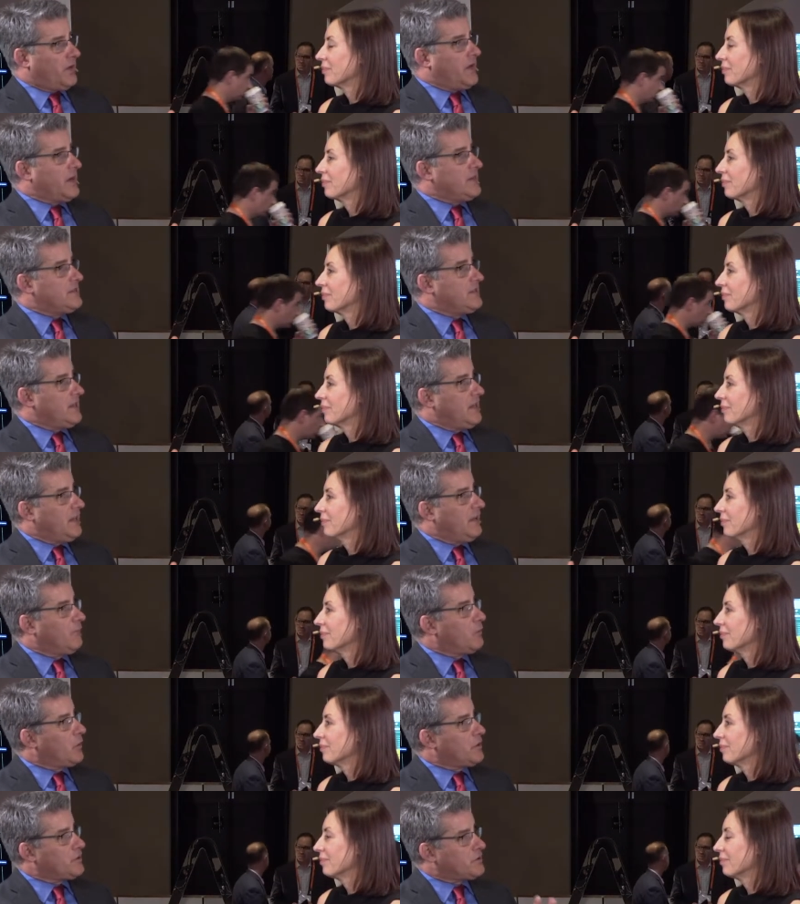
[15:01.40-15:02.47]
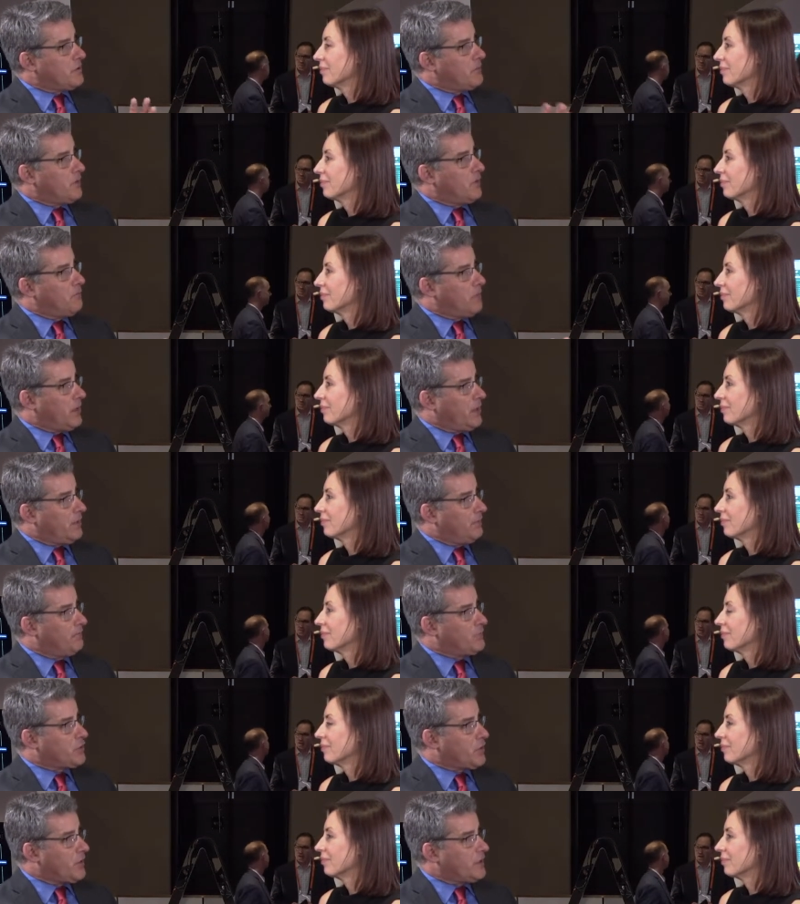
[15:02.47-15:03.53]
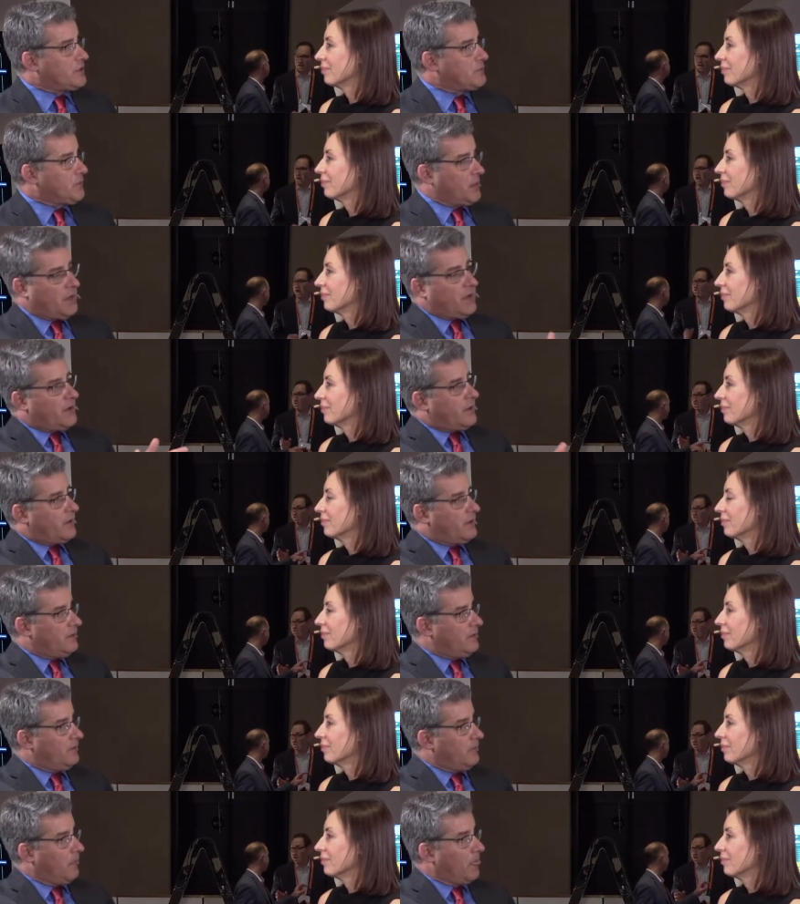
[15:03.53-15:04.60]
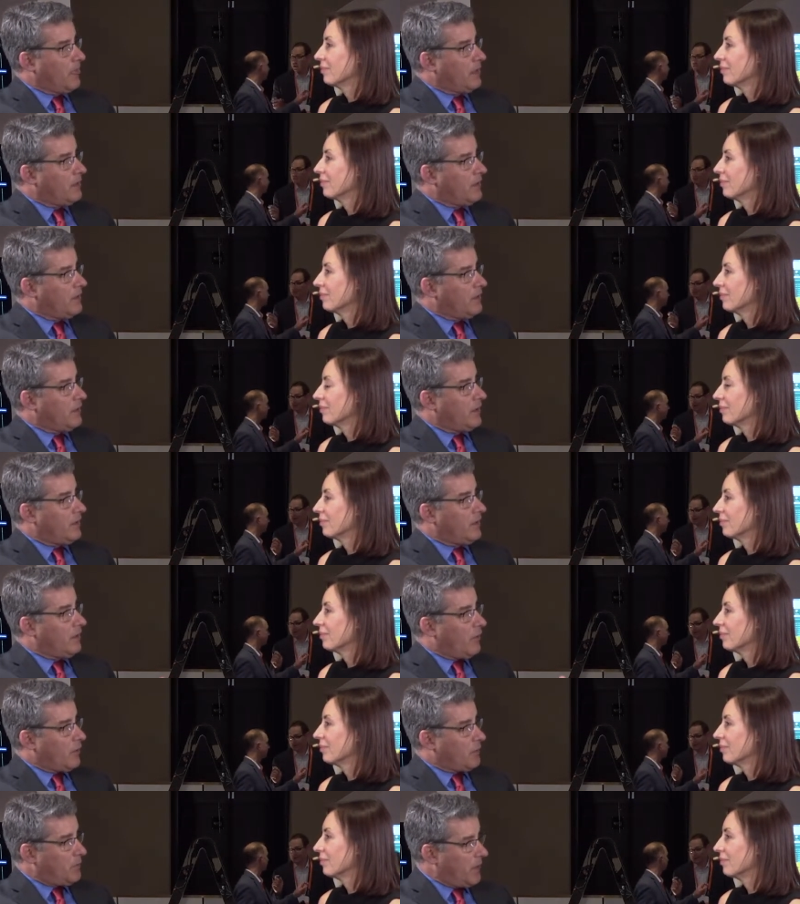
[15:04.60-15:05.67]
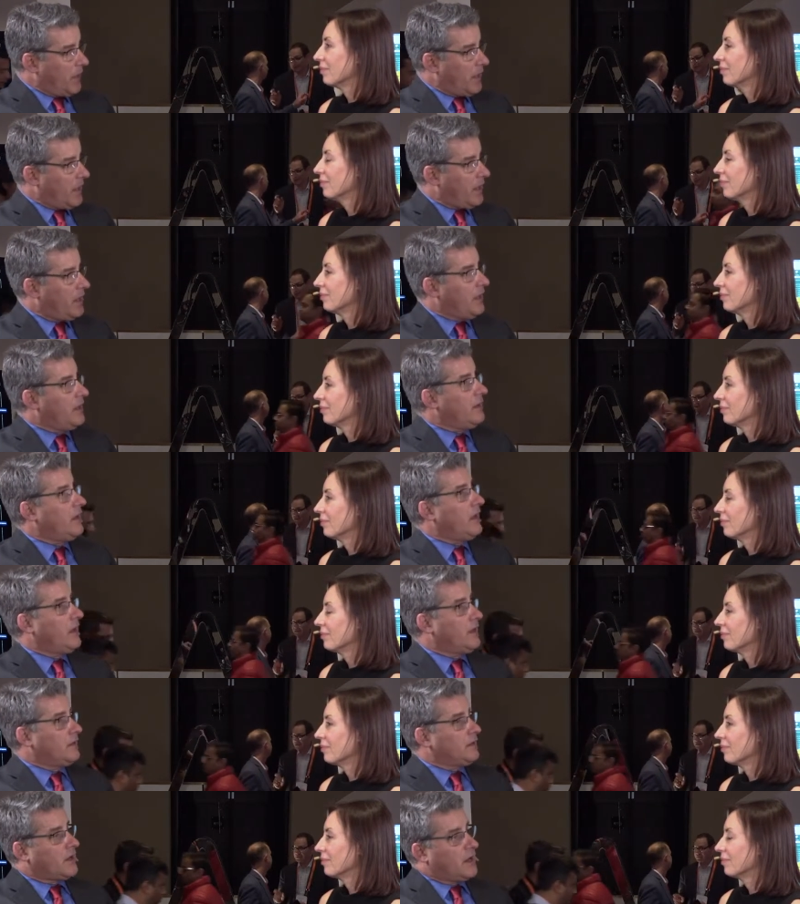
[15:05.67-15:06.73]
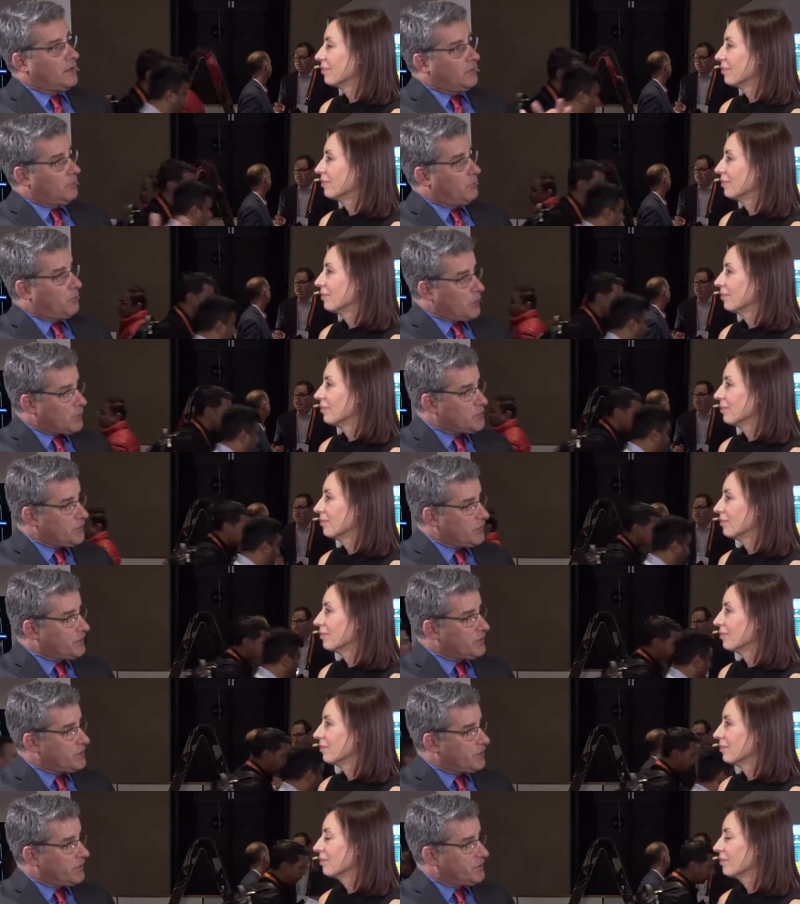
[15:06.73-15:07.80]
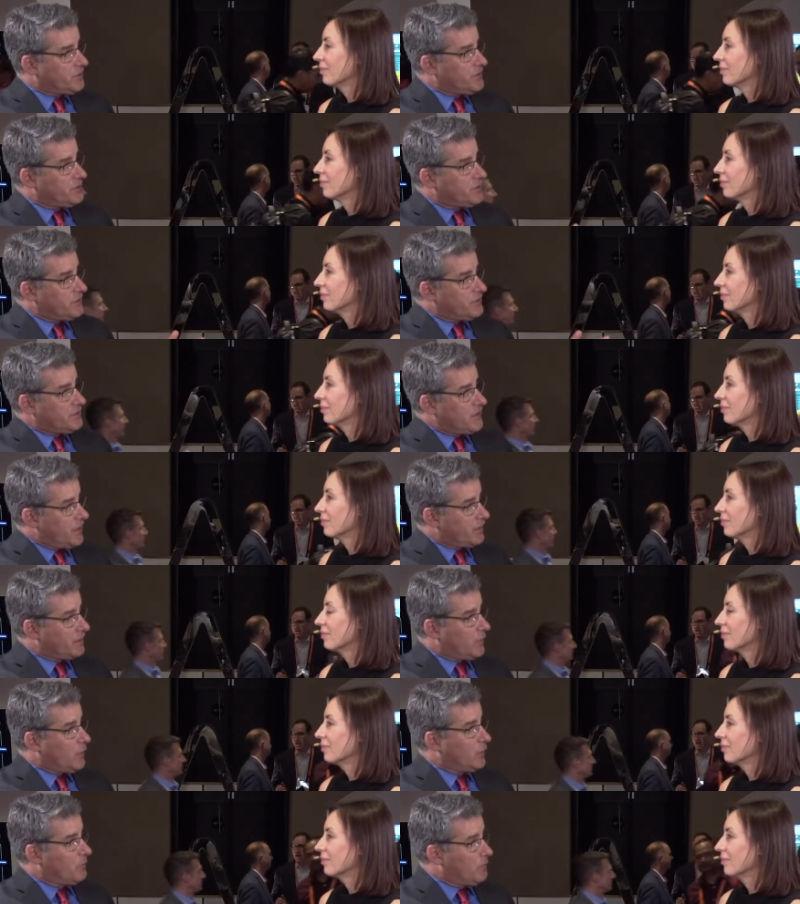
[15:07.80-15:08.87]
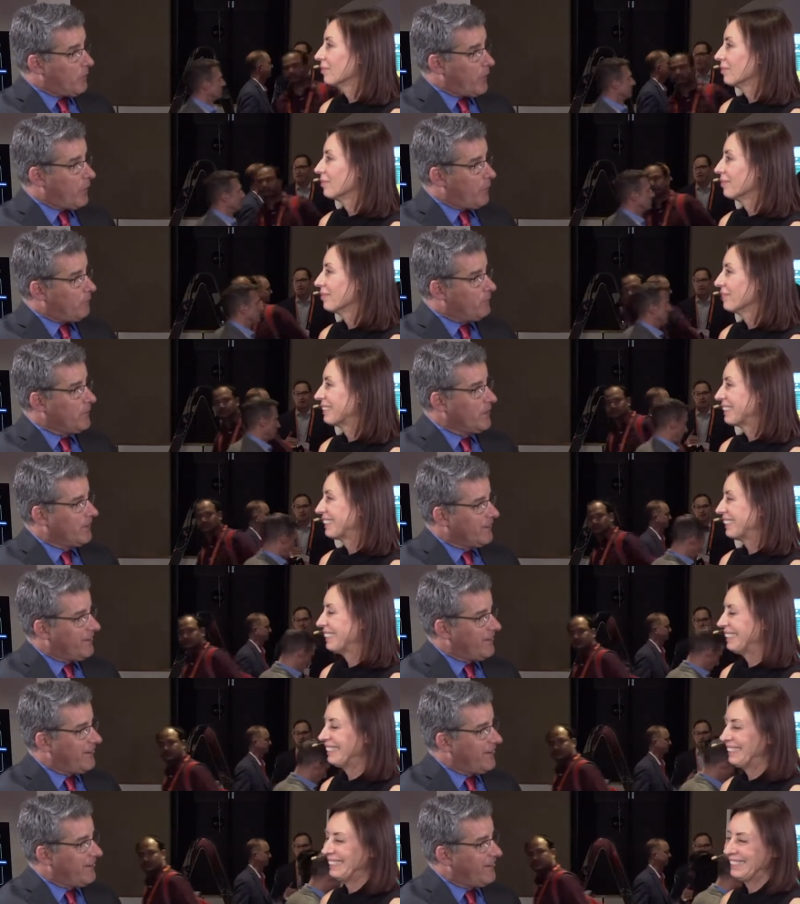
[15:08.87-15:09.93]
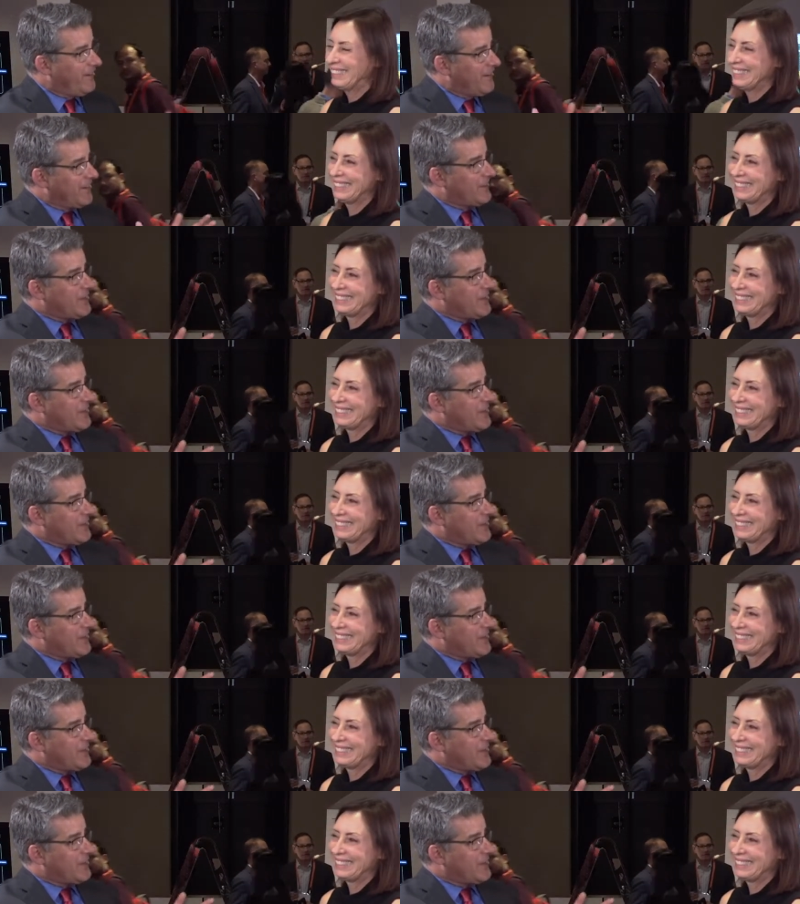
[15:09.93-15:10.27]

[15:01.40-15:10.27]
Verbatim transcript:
Speaker 1: 2019, what are some of the big trends beyond uh, RPA and kind of personal digital assistants not called Palm uh,